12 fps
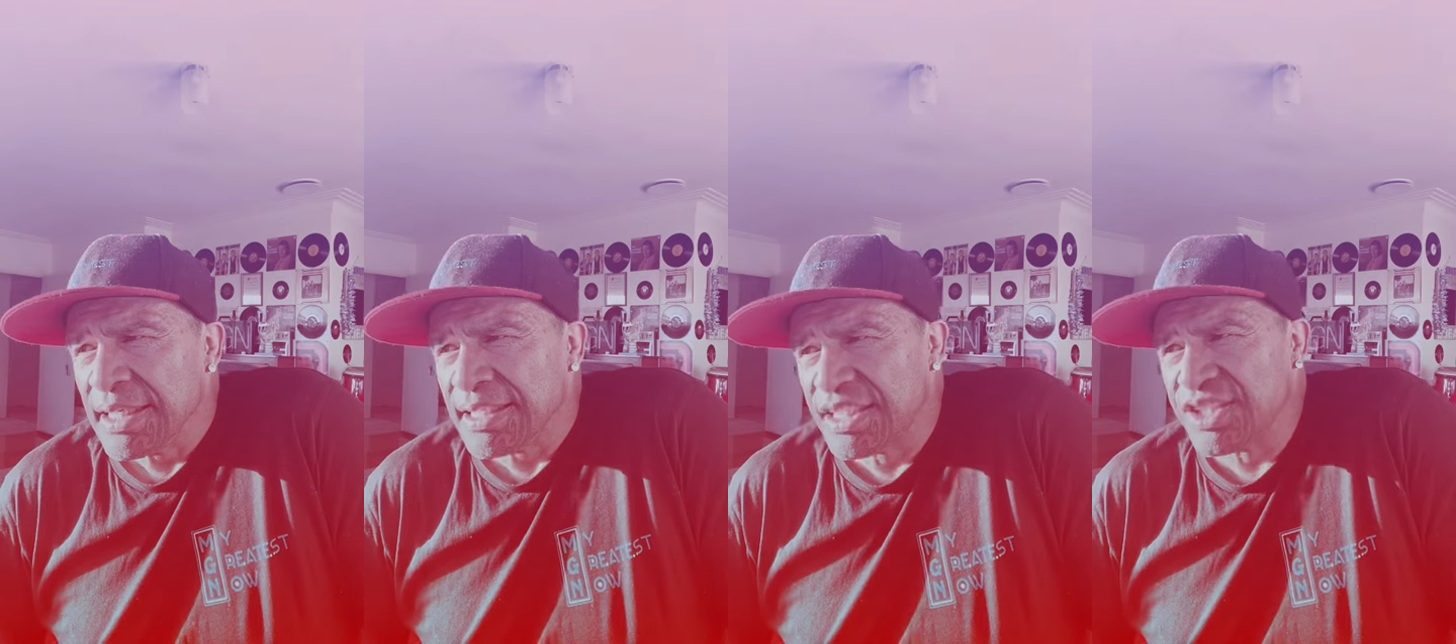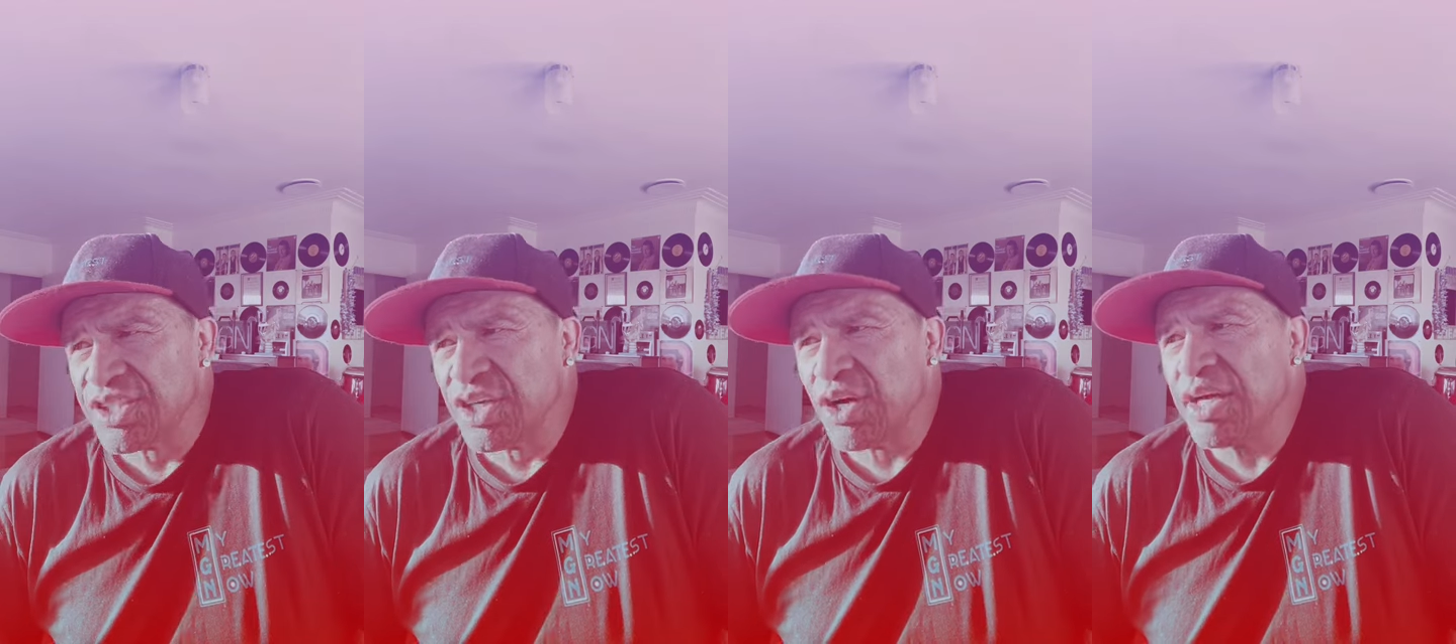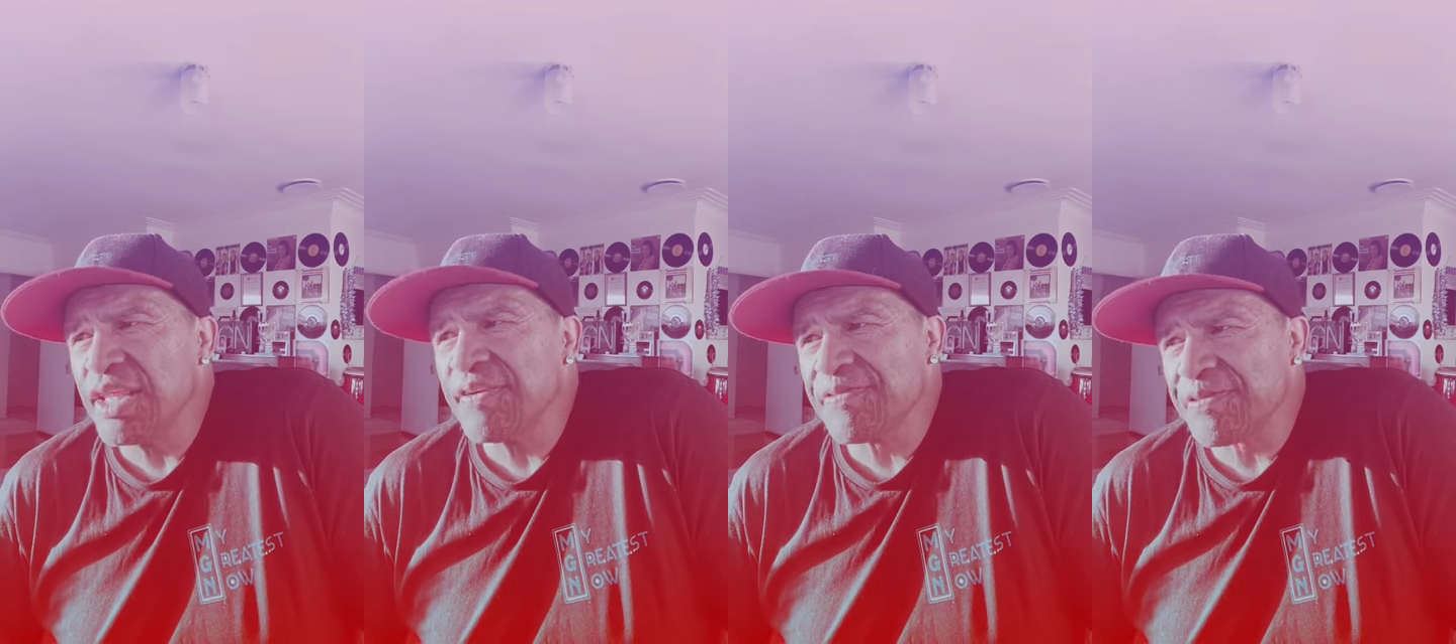
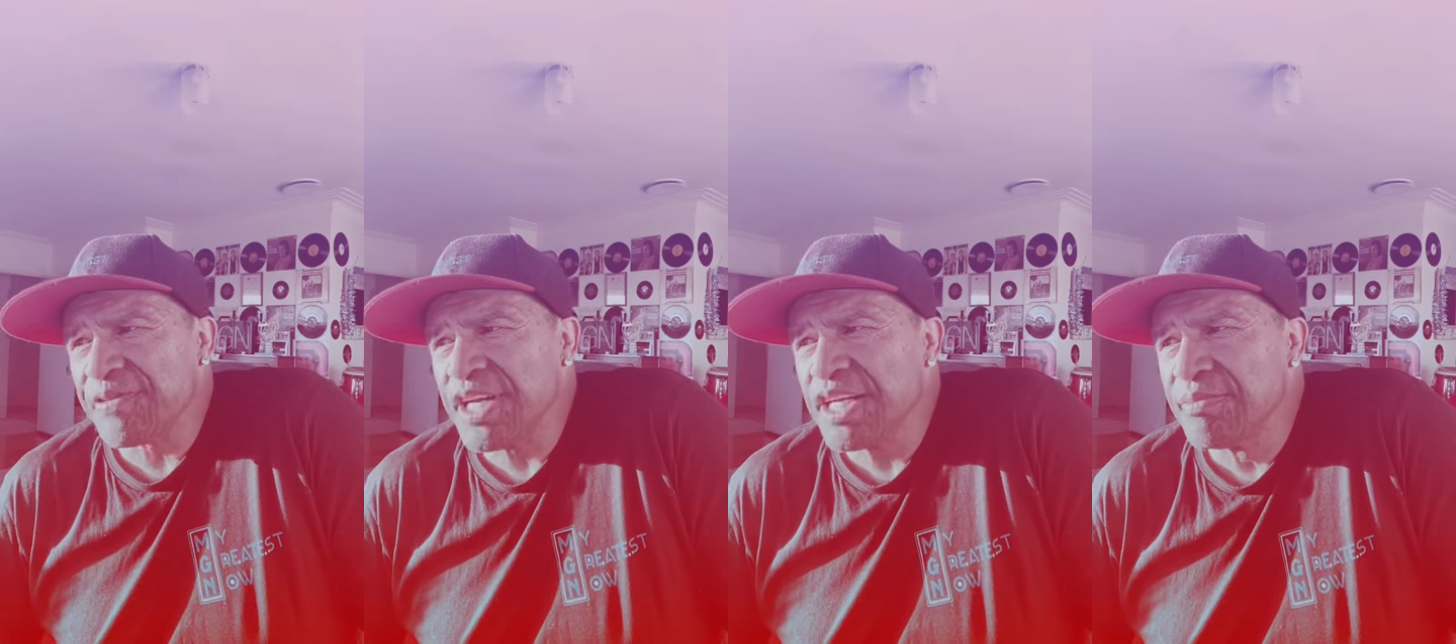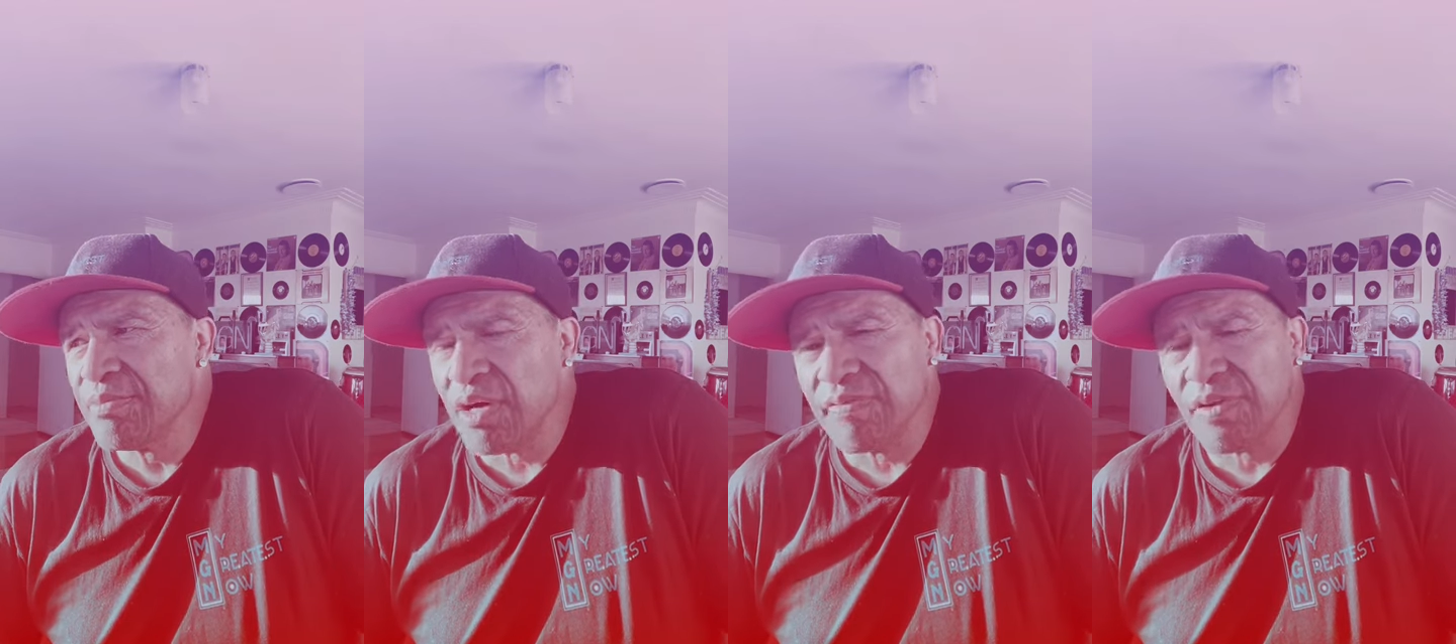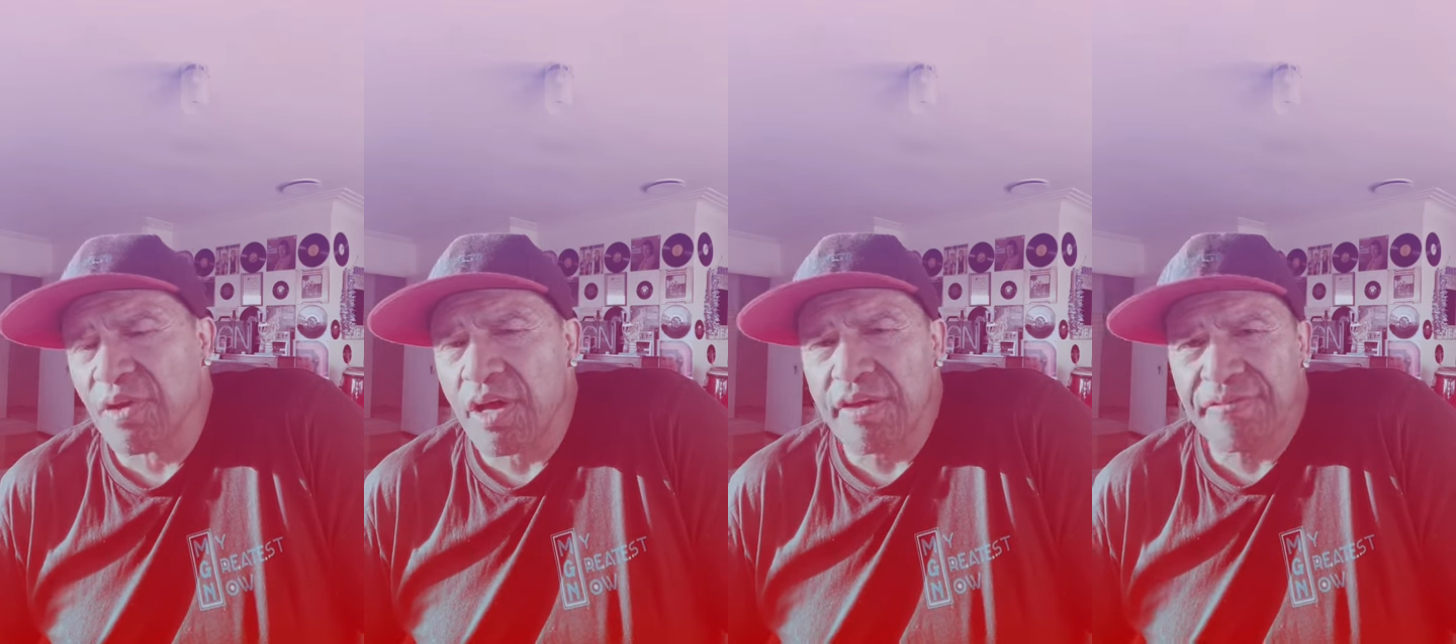design the freedom of
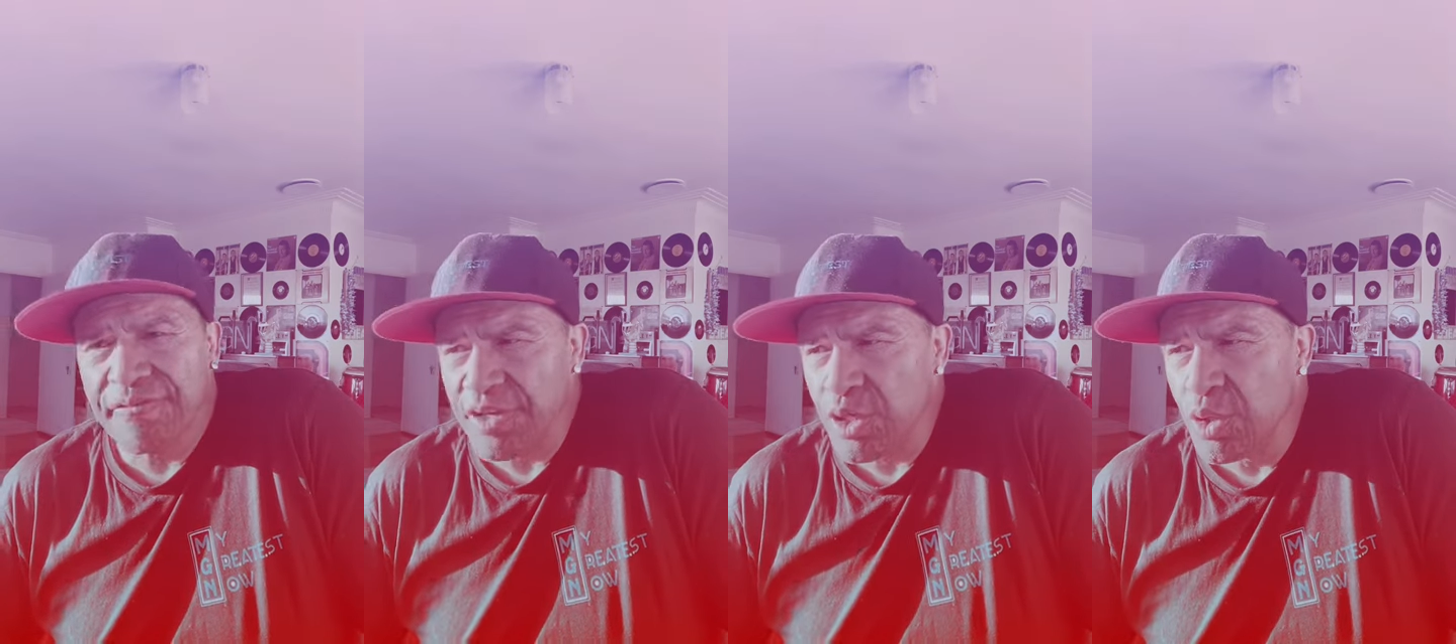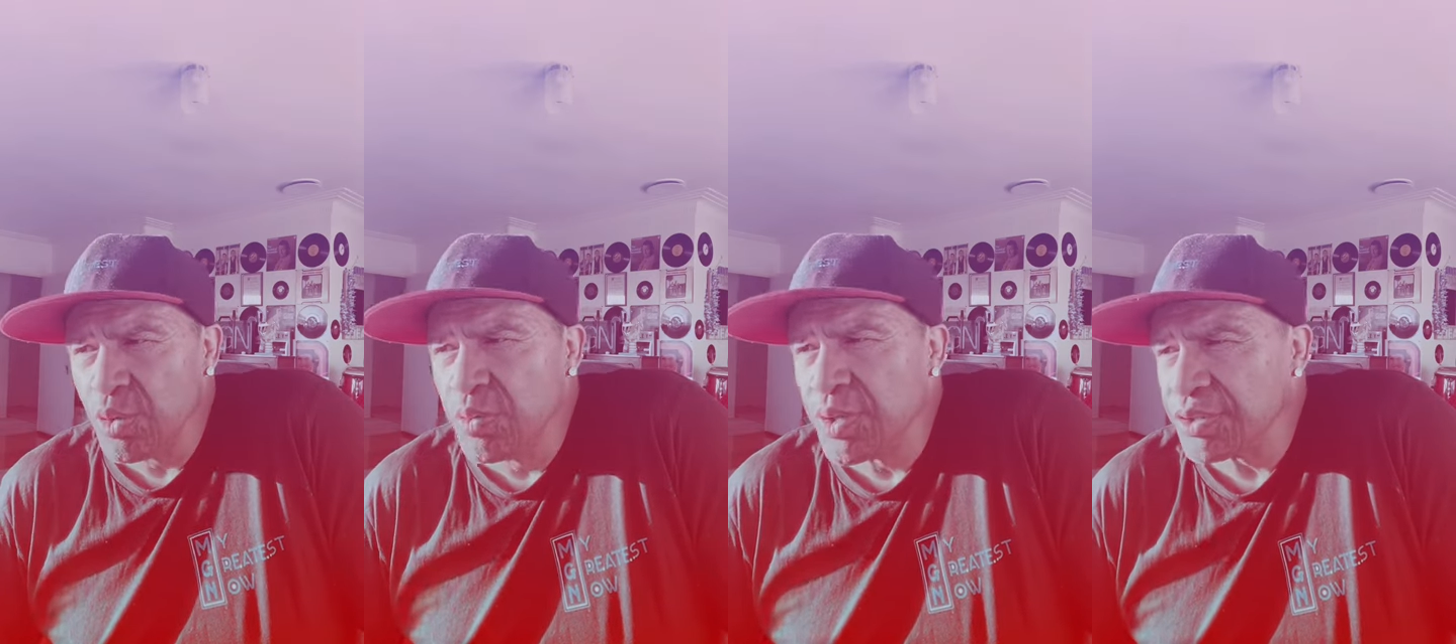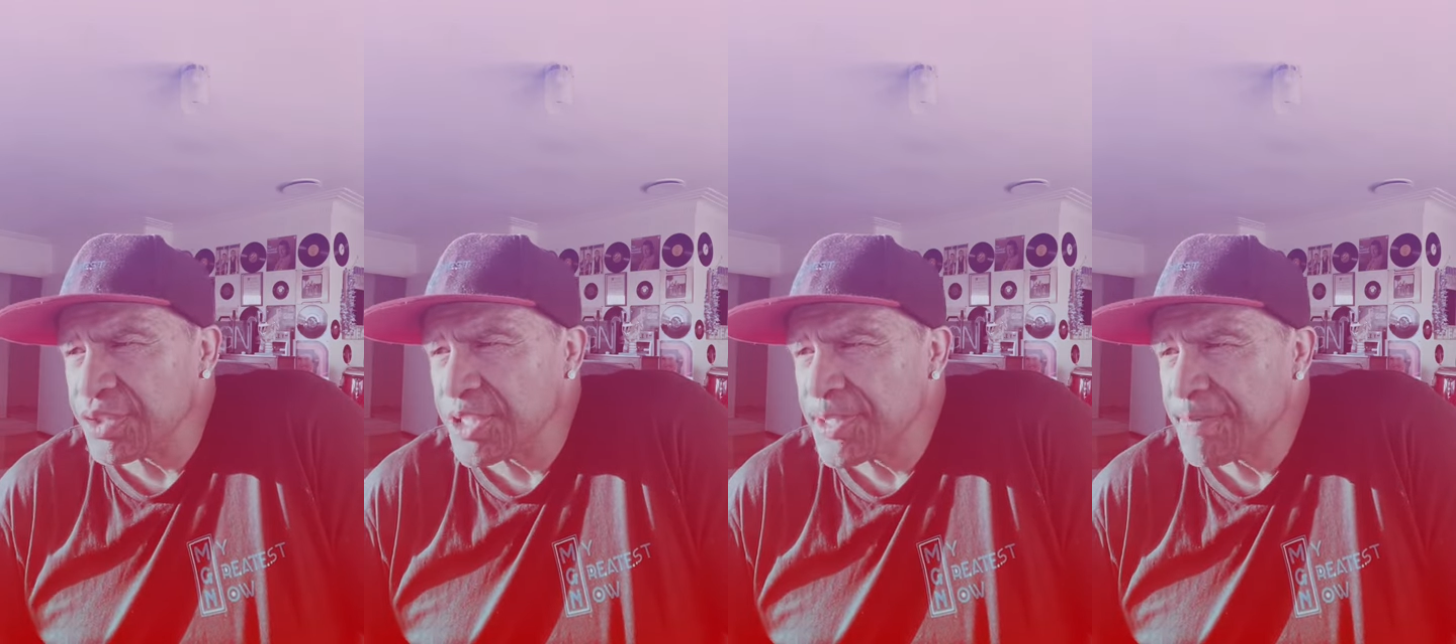life you
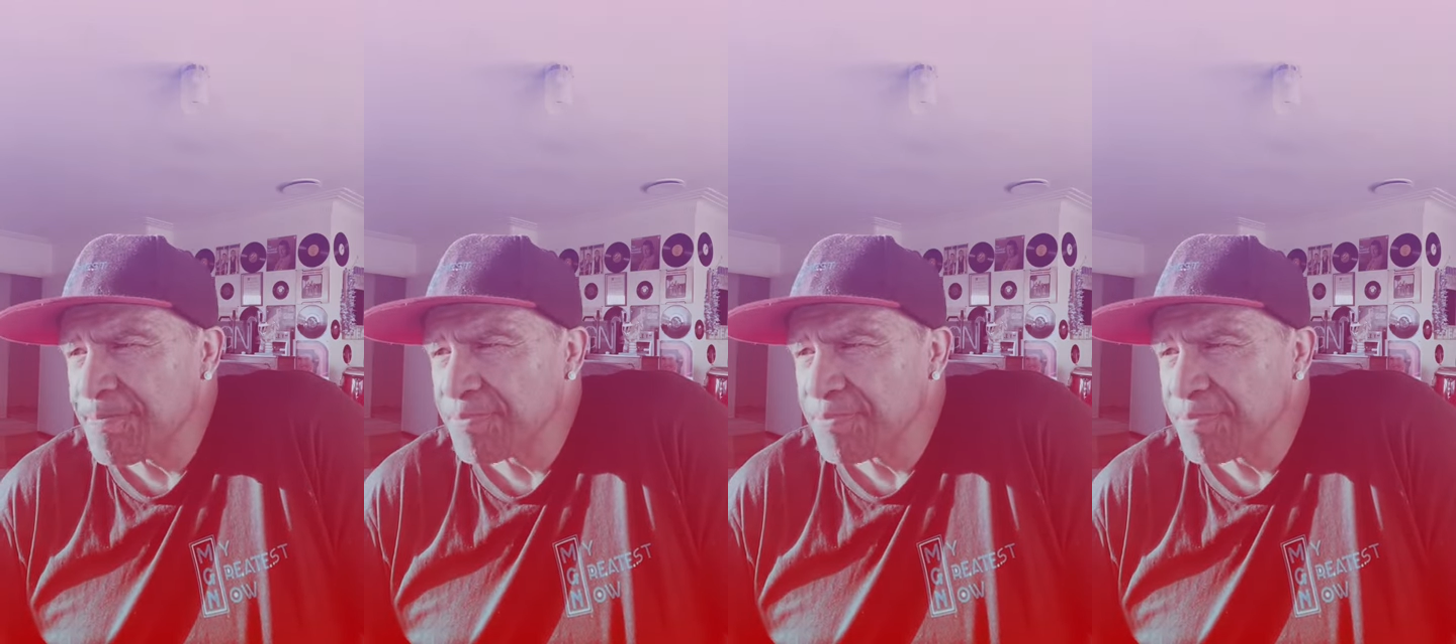want